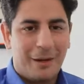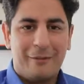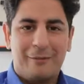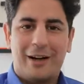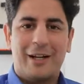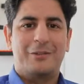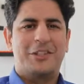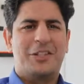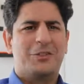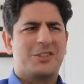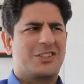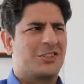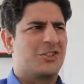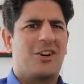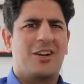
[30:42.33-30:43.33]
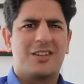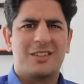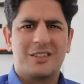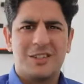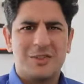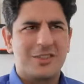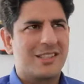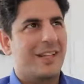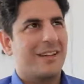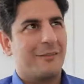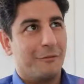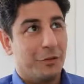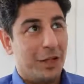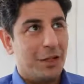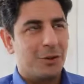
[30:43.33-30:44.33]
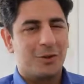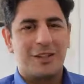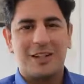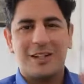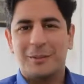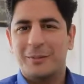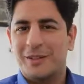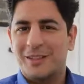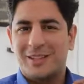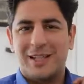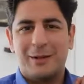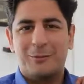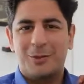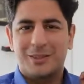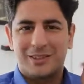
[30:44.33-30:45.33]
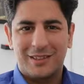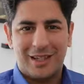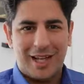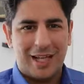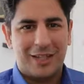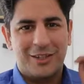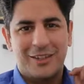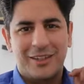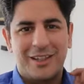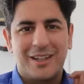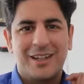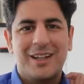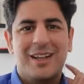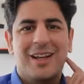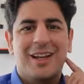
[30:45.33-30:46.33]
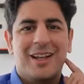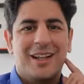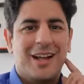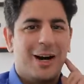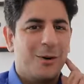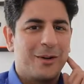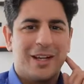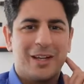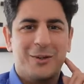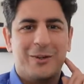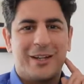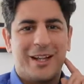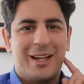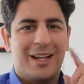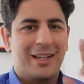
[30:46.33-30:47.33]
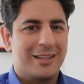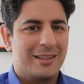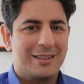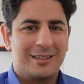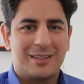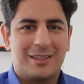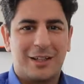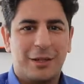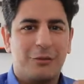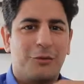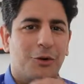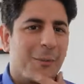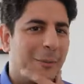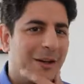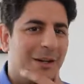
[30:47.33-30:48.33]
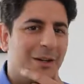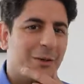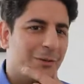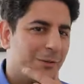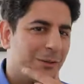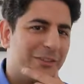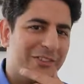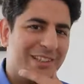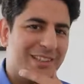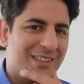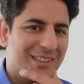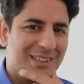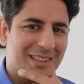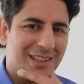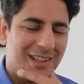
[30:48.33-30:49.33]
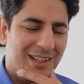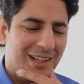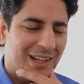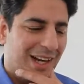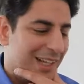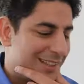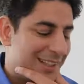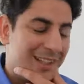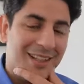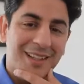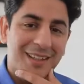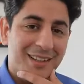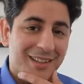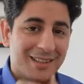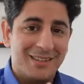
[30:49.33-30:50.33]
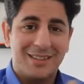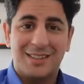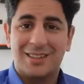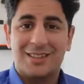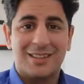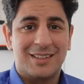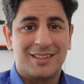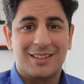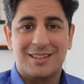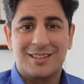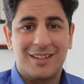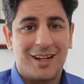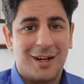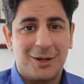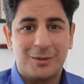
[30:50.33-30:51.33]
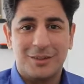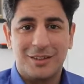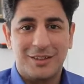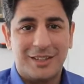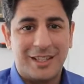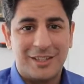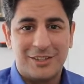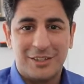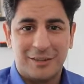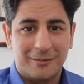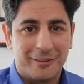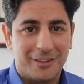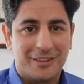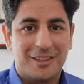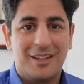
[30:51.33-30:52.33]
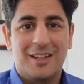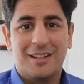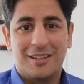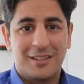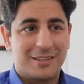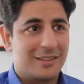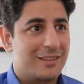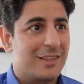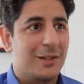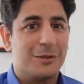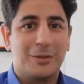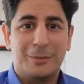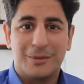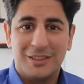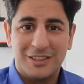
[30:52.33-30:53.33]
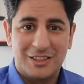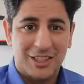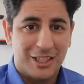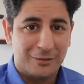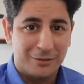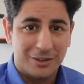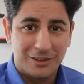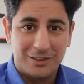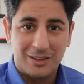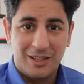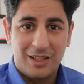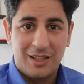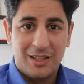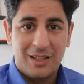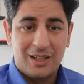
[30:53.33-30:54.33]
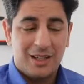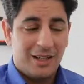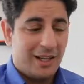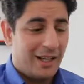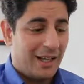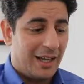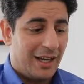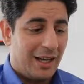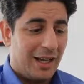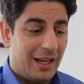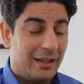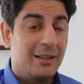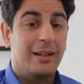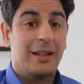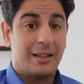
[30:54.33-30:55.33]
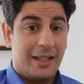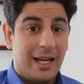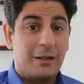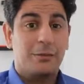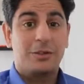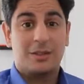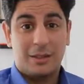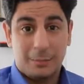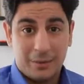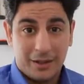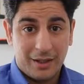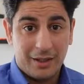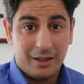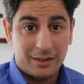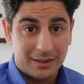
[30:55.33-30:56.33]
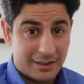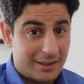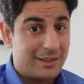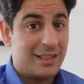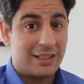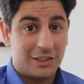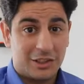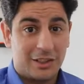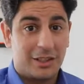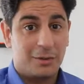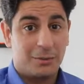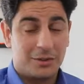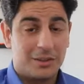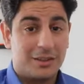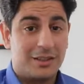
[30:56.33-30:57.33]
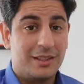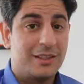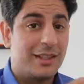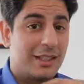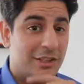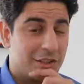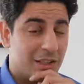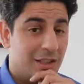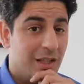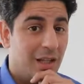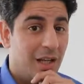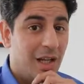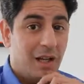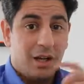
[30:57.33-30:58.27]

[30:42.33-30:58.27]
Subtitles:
My wife, she was shocked. She was like, "We noted the birth time was accurate. How can you tell like there's a 3-4 minute of difference?" I said, "This is how the nature works. This is how the birth chart works." And that was typically a C-section. It was a C-section.